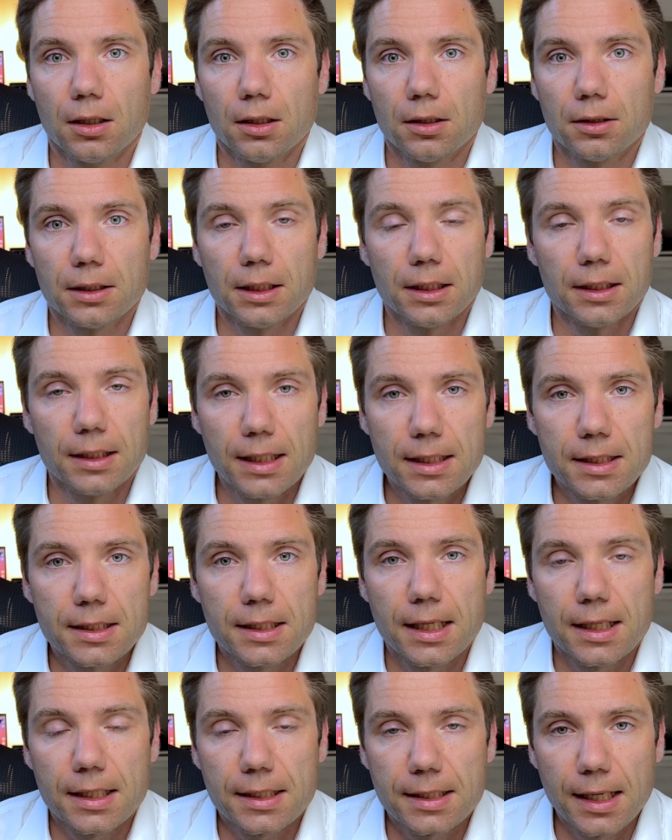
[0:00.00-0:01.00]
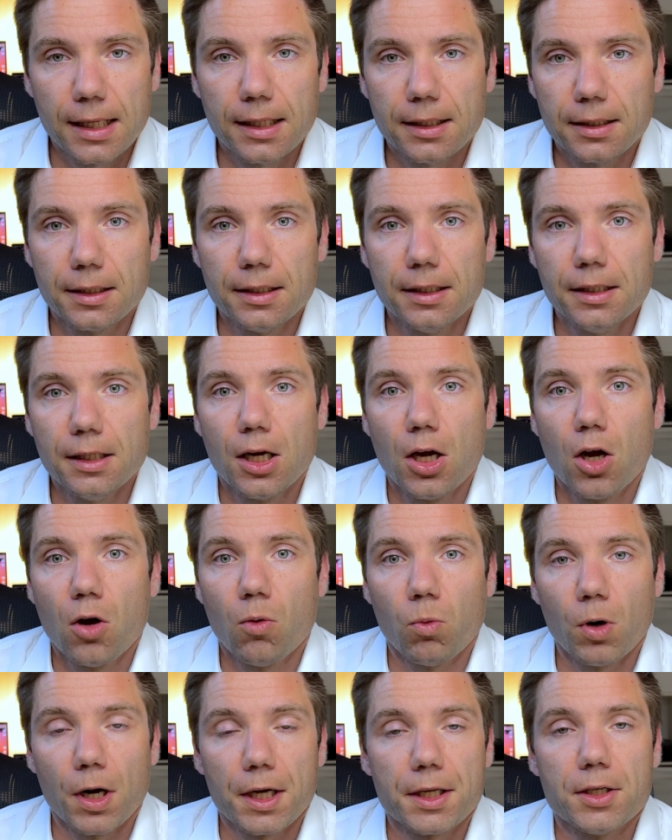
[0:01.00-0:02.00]
then that's exactly
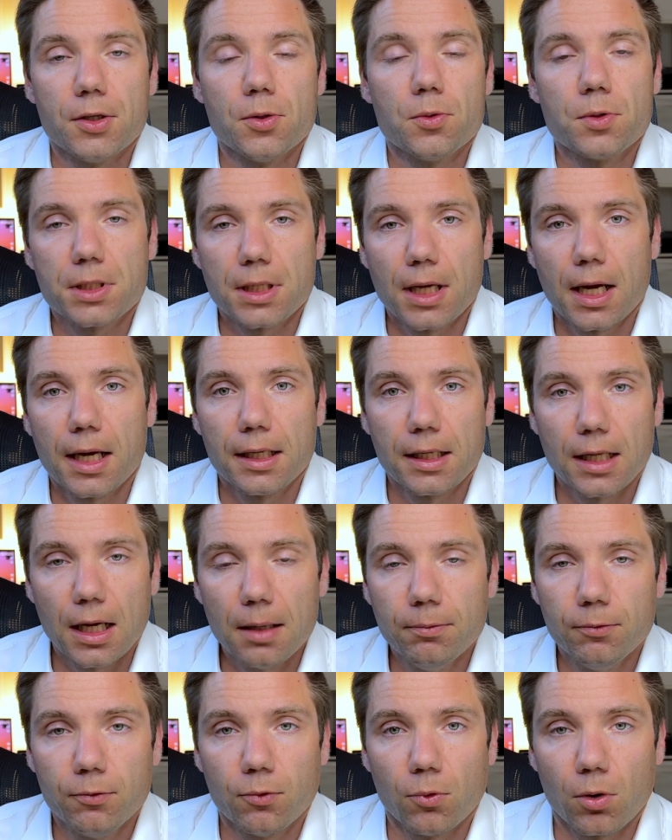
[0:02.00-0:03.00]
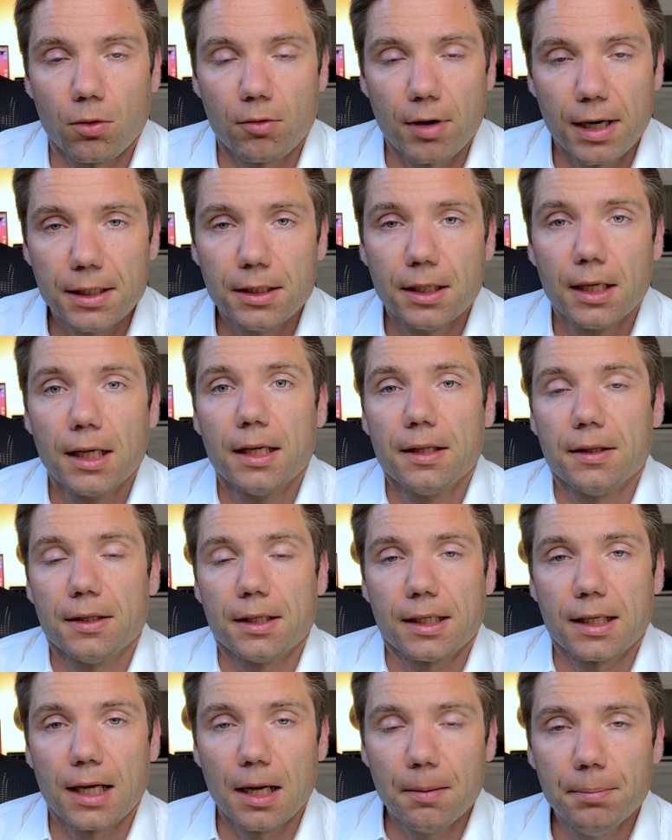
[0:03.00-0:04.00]
what you signed up for, right? The
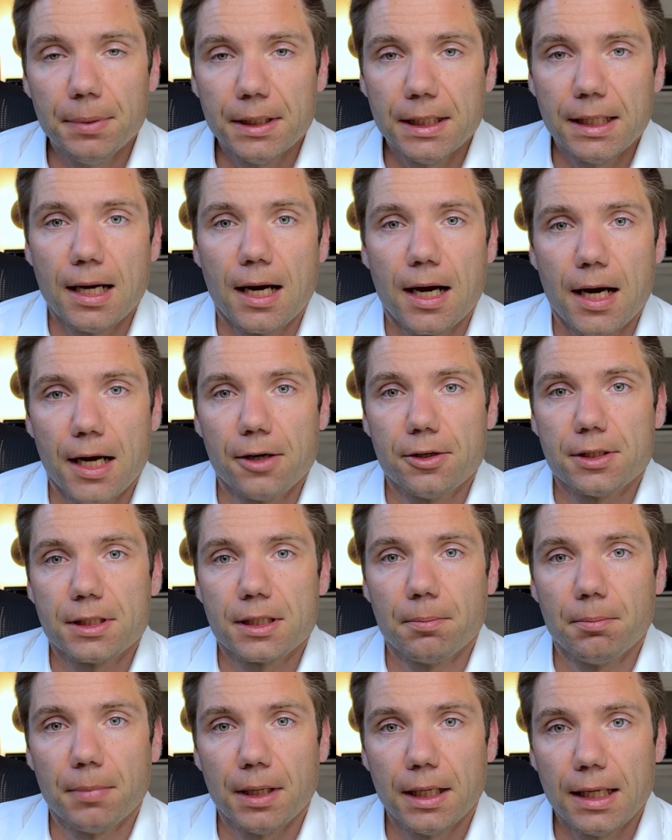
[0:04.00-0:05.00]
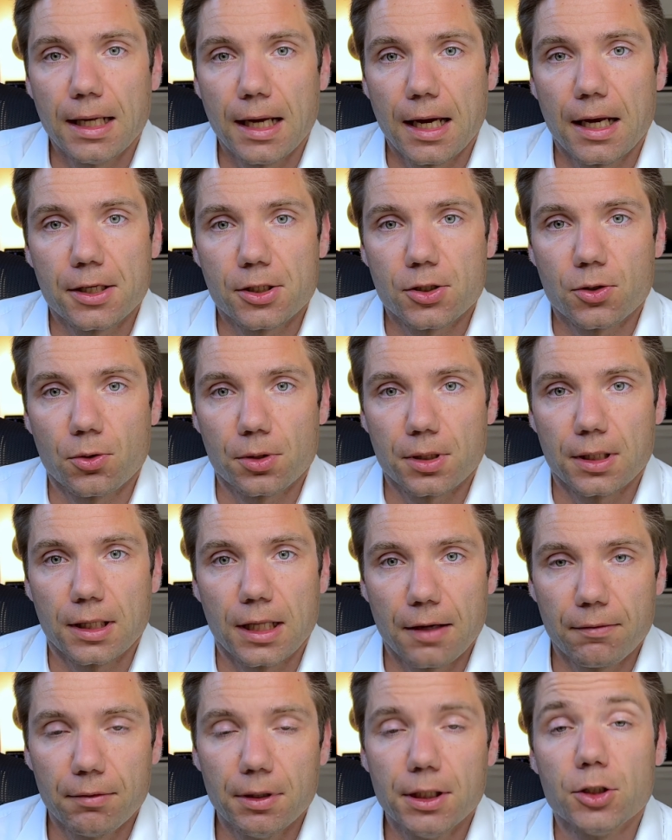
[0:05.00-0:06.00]
company hired somebody at a certain
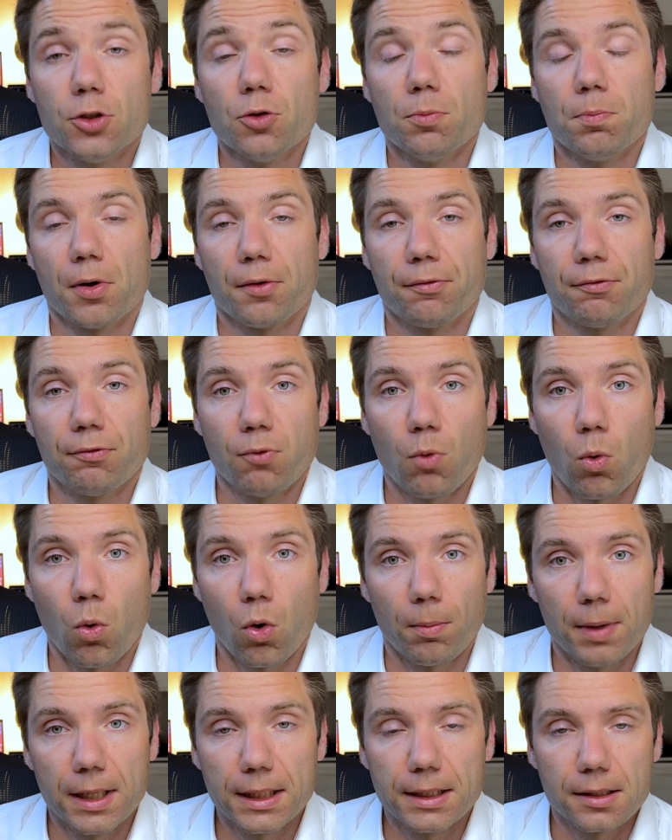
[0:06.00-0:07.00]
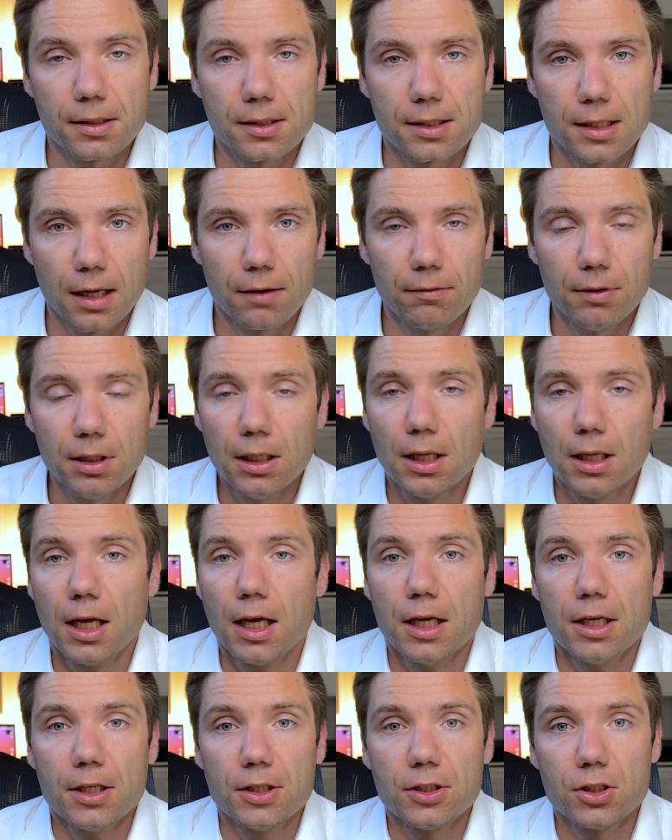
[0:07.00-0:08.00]
level, you perform at this level,
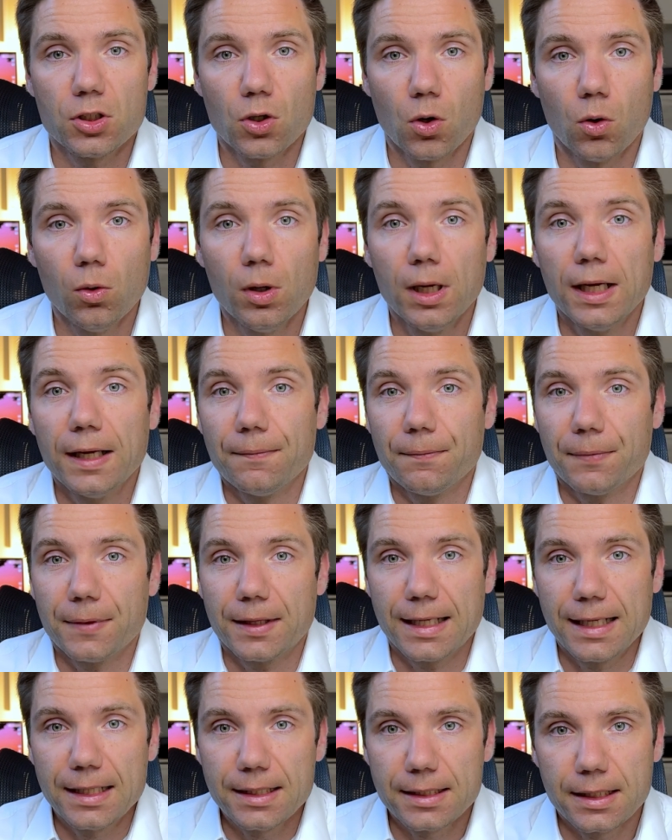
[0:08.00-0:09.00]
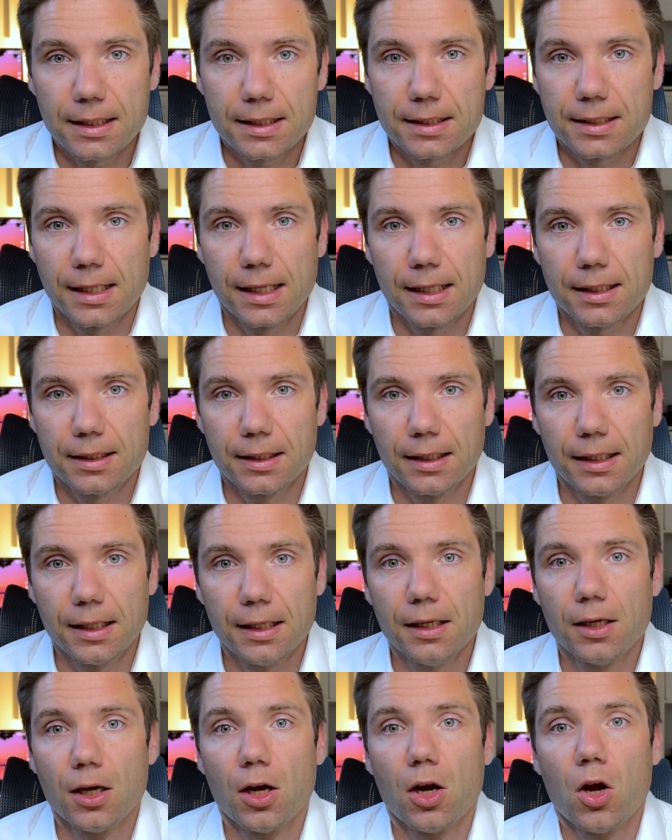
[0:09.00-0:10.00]
so that's exactly
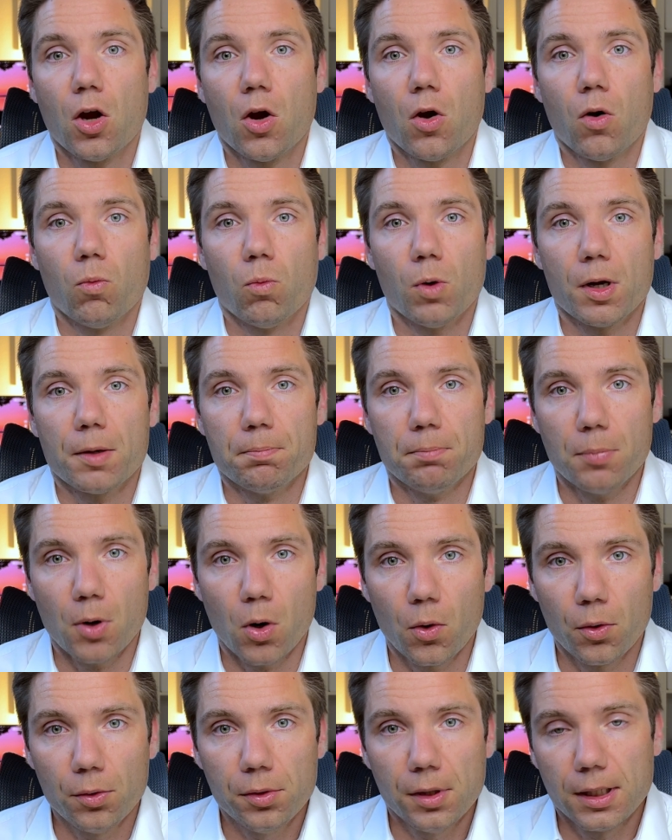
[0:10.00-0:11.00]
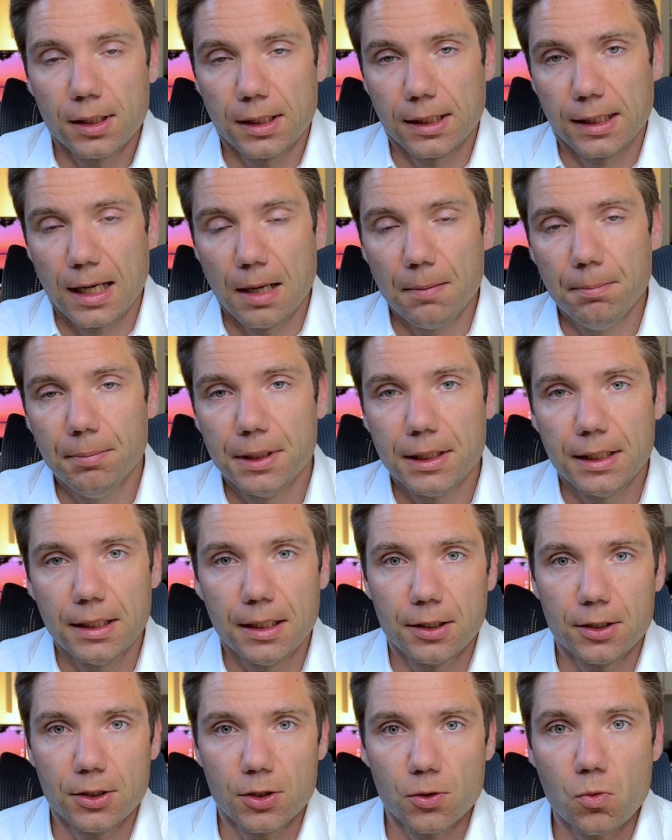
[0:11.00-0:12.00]
what both the company
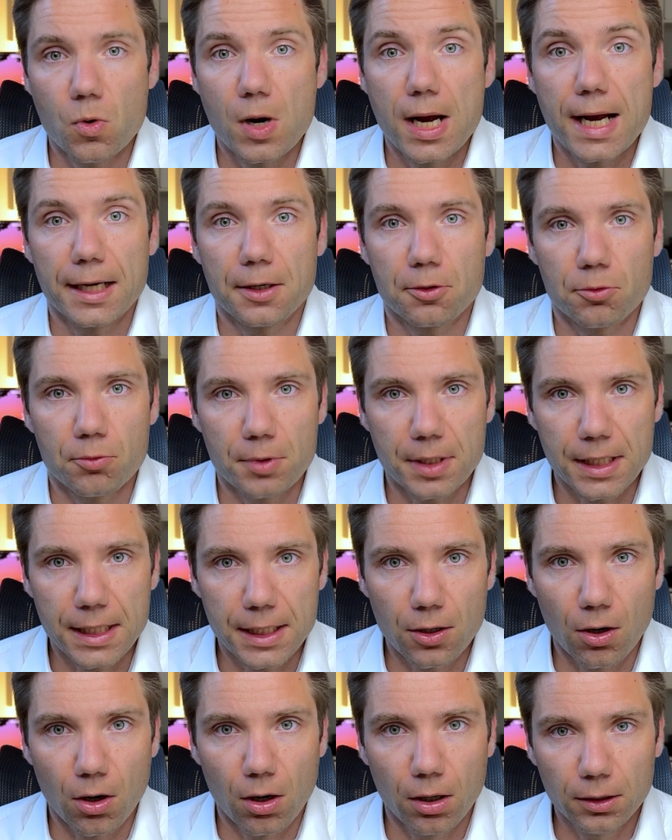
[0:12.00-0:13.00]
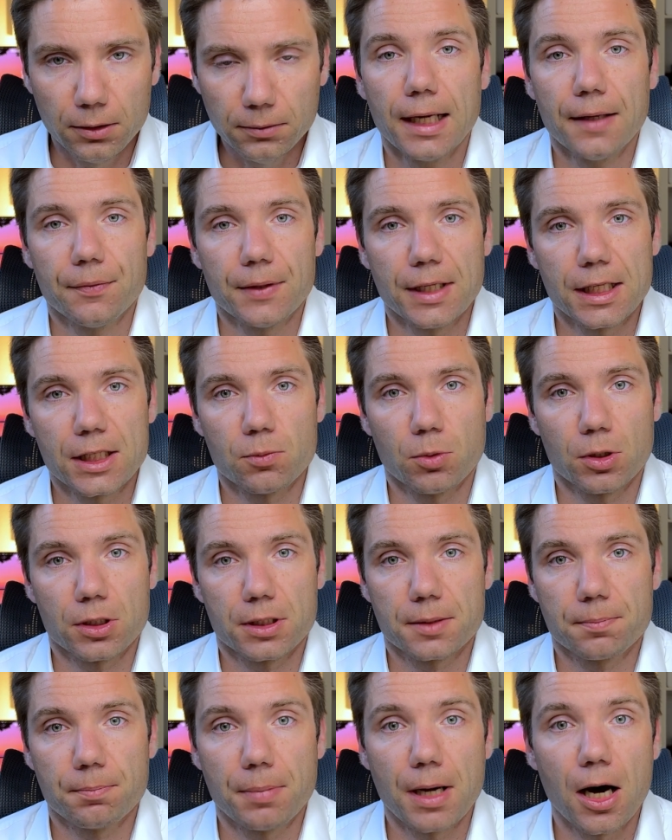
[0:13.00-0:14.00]
and you agreed on. That's what's
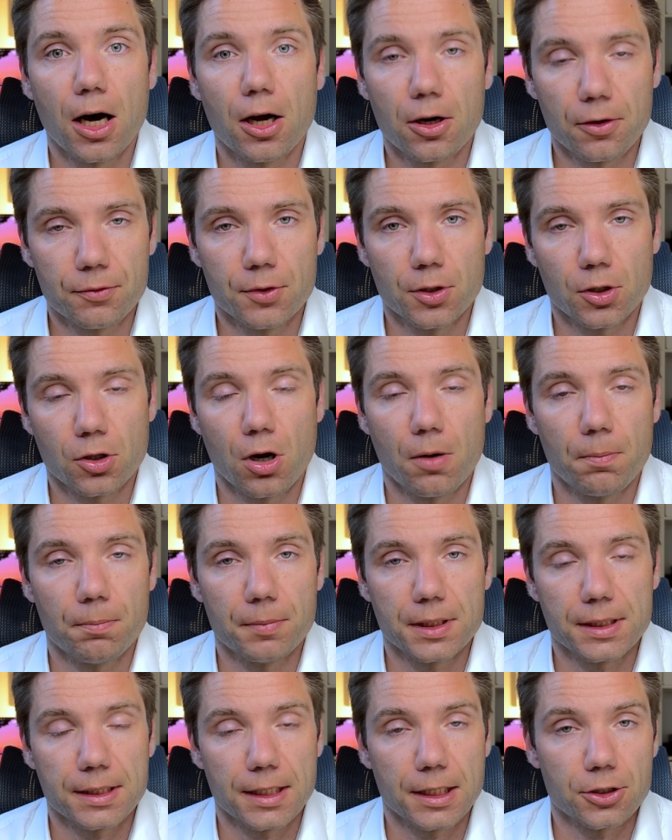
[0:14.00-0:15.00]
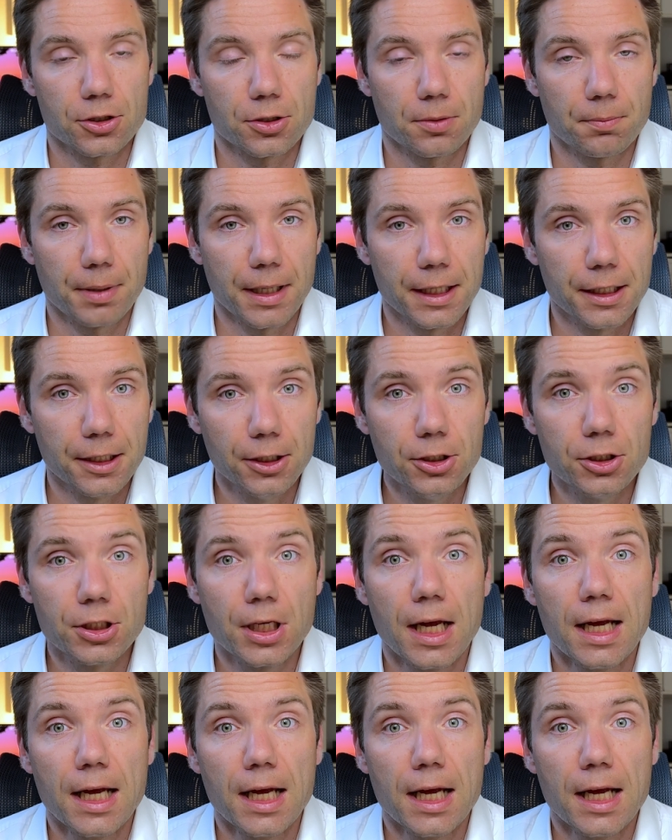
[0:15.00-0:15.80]
part of your compensation package.